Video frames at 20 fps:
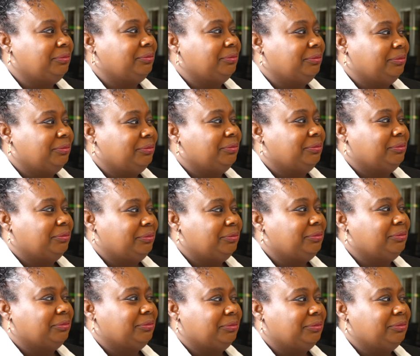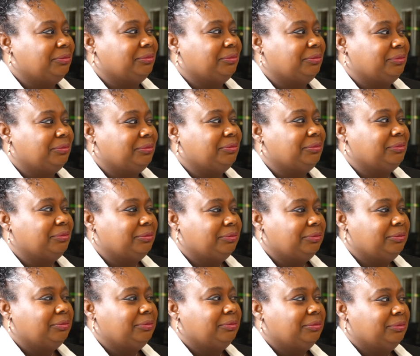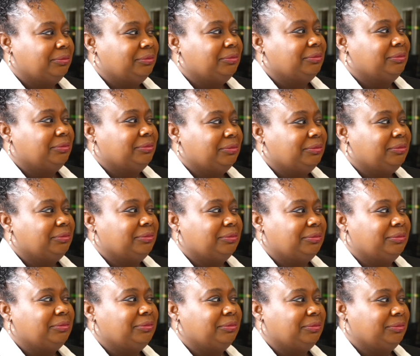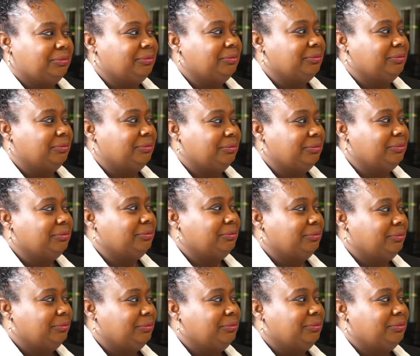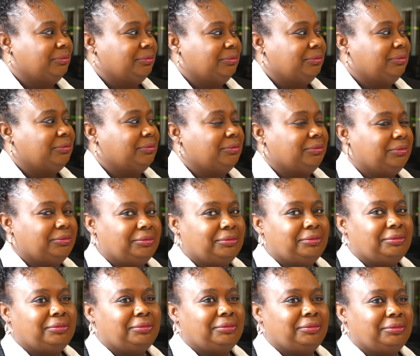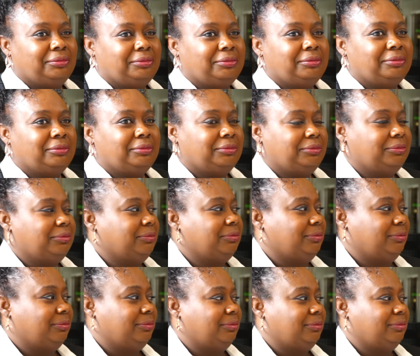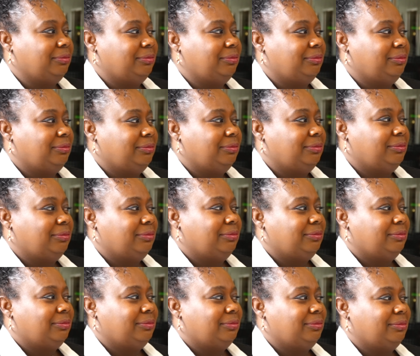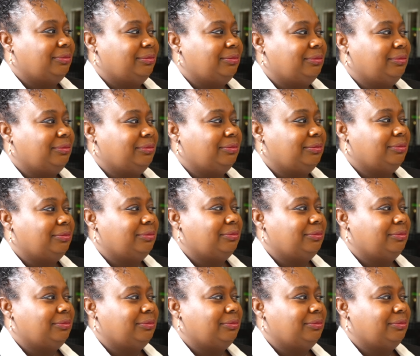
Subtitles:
[no speech]